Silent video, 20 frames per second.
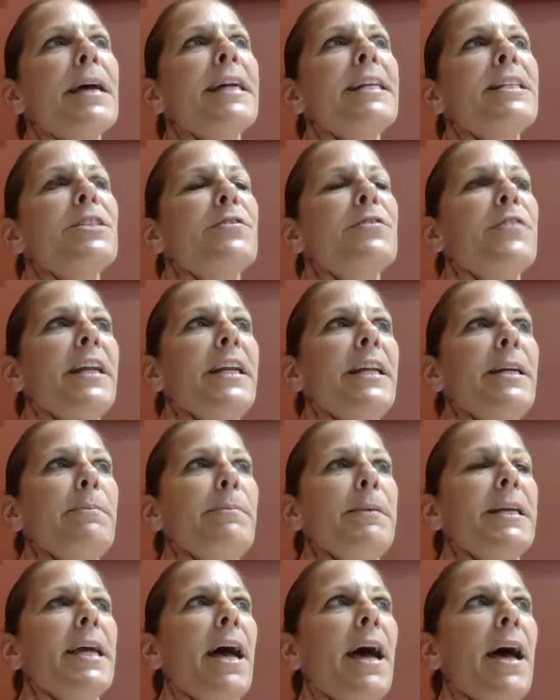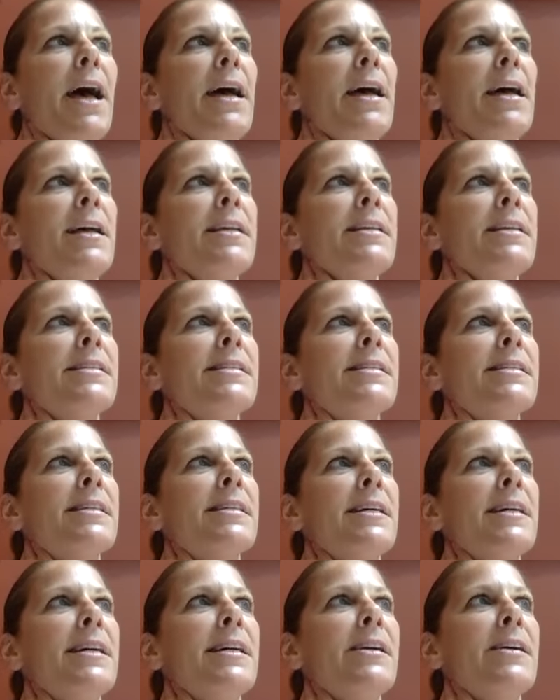it's funny because
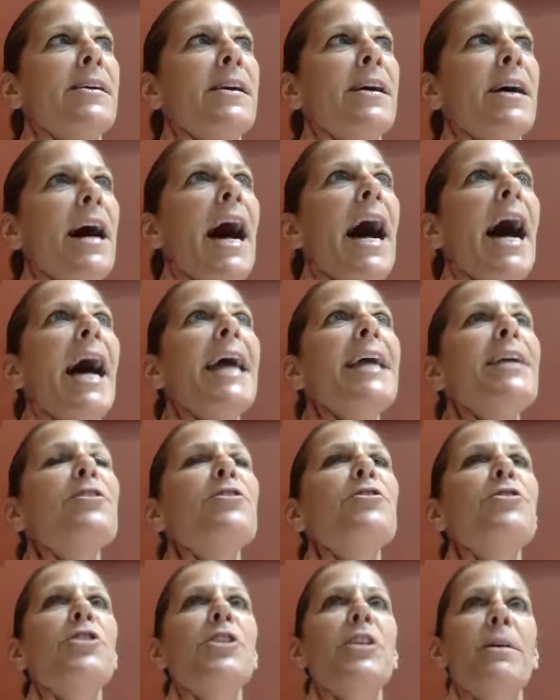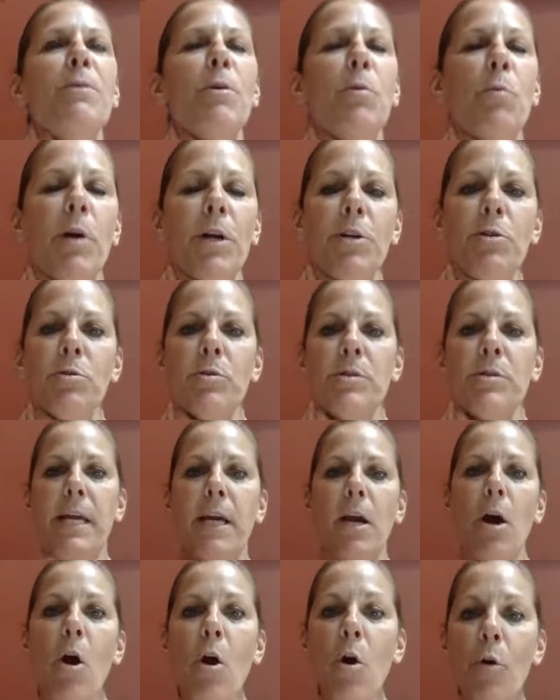I usually am the one who's
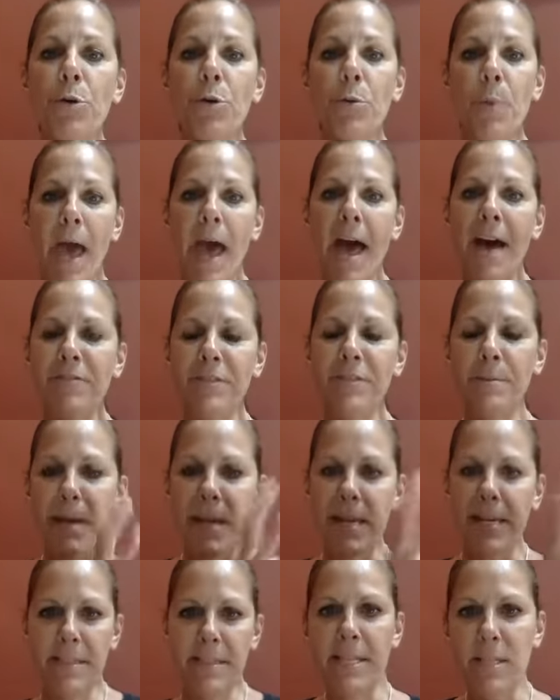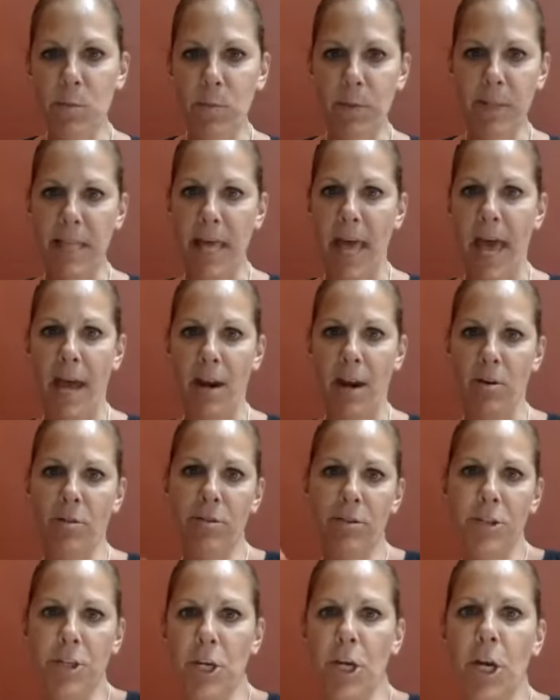like, oh, you have to make this with that,
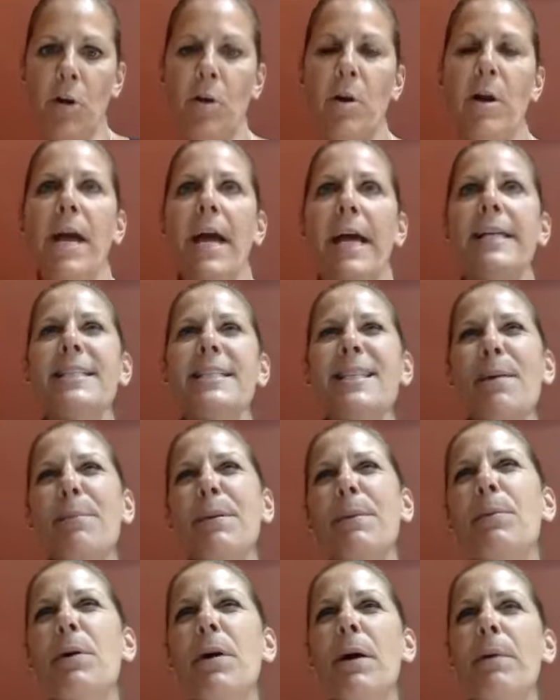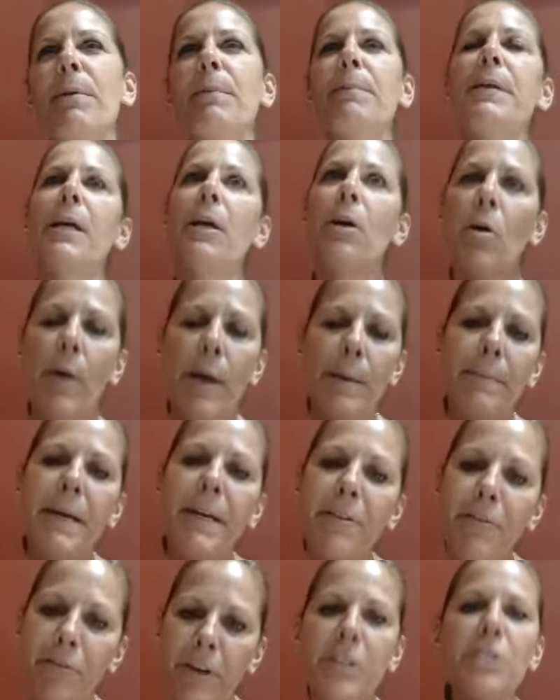or you know. And some people come in and be like, oh, I made
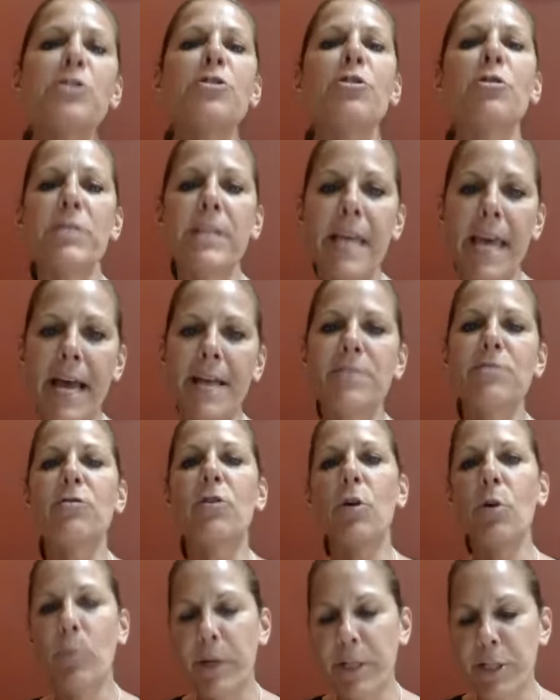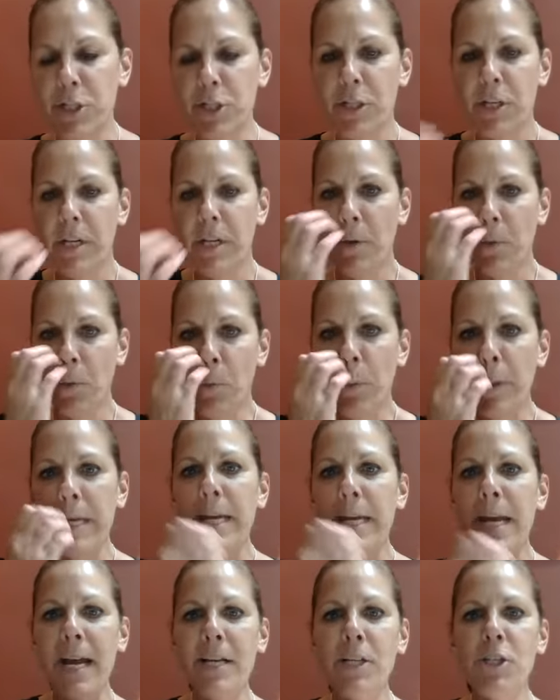a French toast casserole, which
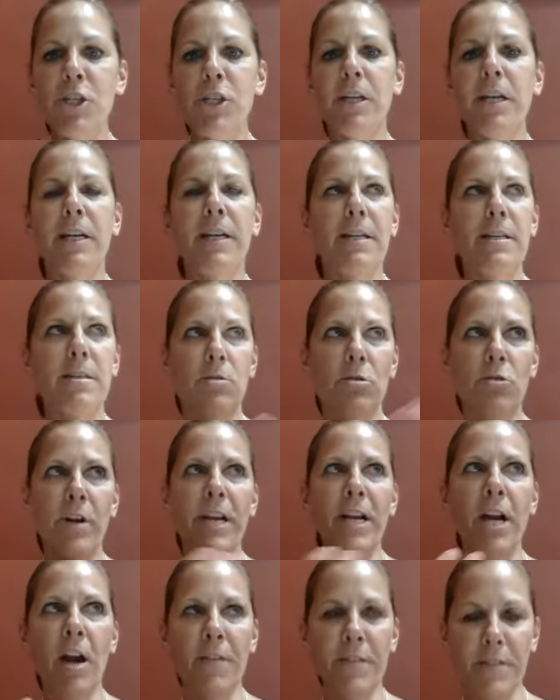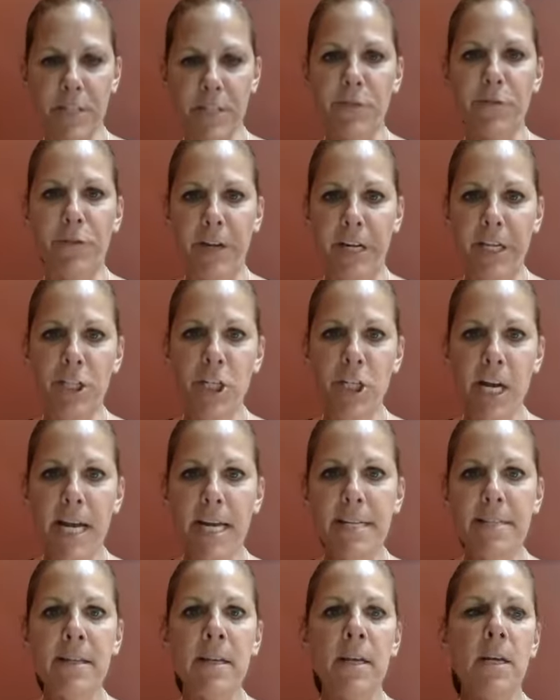we actually, because Great Harvest is a franchise,